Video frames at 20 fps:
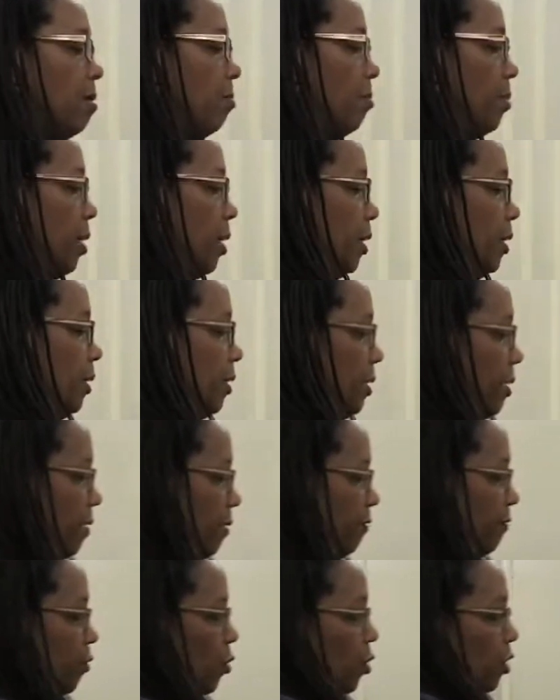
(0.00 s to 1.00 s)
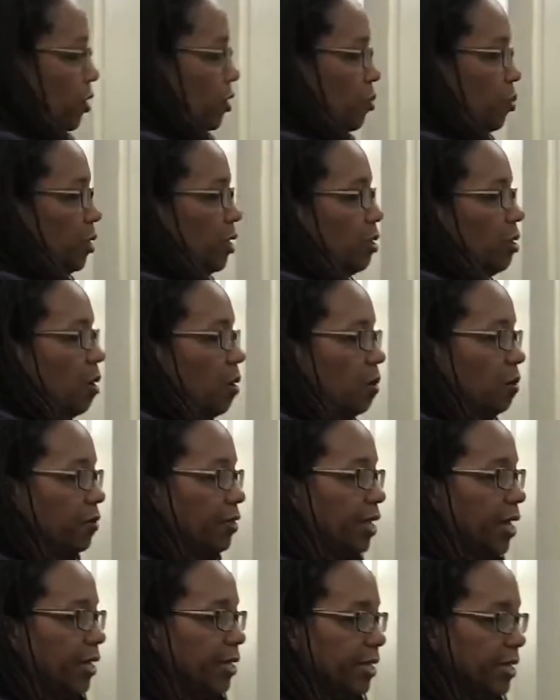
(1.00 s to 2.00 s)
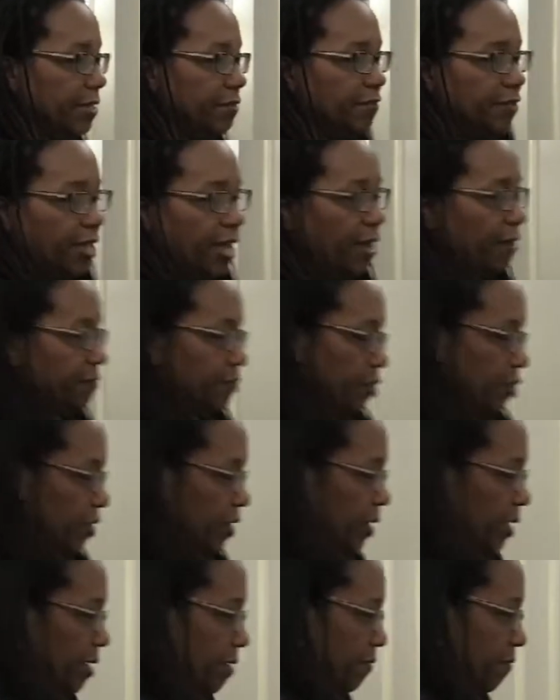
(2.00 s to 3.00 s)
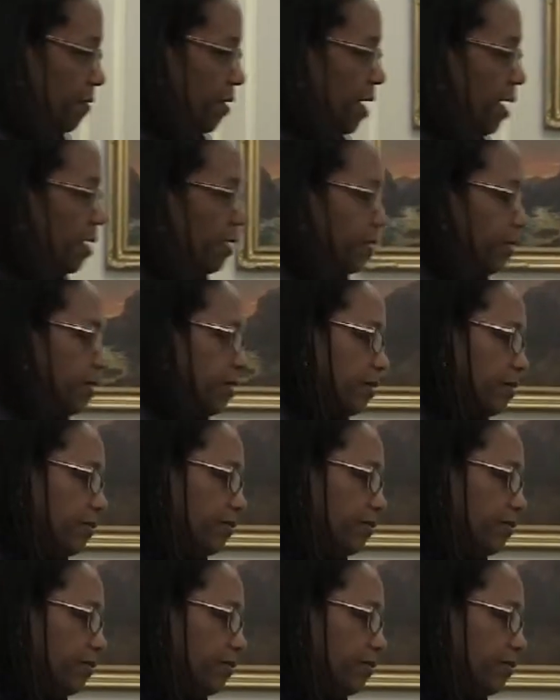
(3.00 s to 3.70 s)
But of course we know that even after slavery ended,